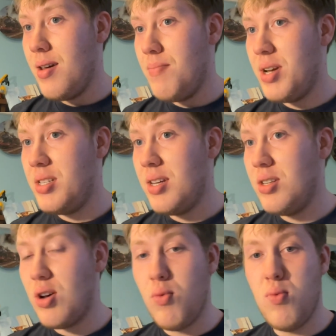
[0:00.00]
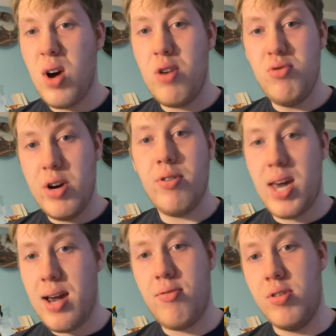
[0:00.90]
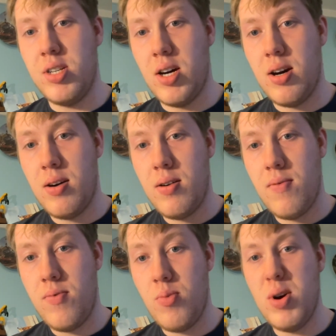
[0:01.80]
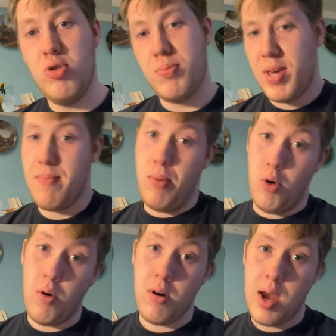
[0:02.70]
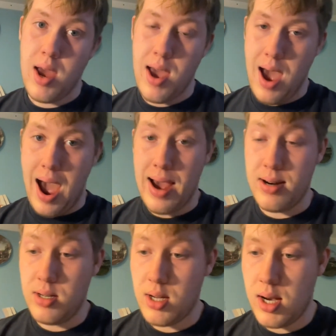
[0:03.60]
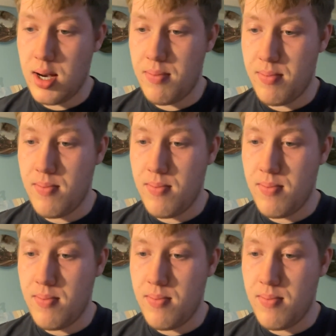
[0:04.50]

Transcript: basically is a well-known character for most people, and then